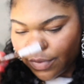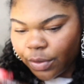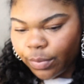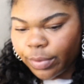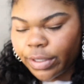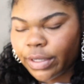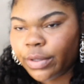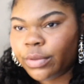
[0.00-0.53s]
real
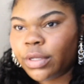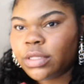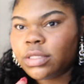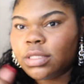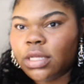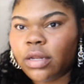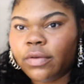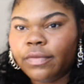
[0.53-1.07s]
brown
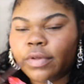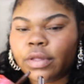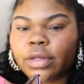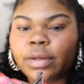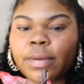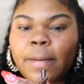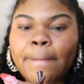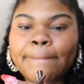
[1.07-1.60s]
instead of
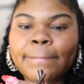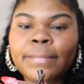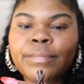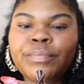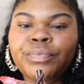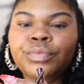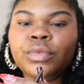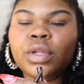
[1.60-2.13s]
a
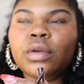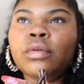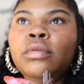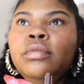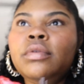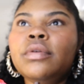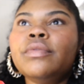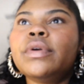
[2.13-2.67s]

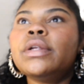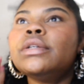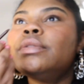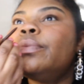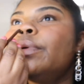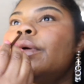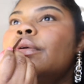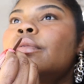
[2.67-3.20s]
reddish
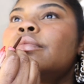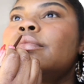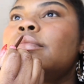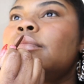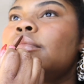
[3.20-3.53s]
brown.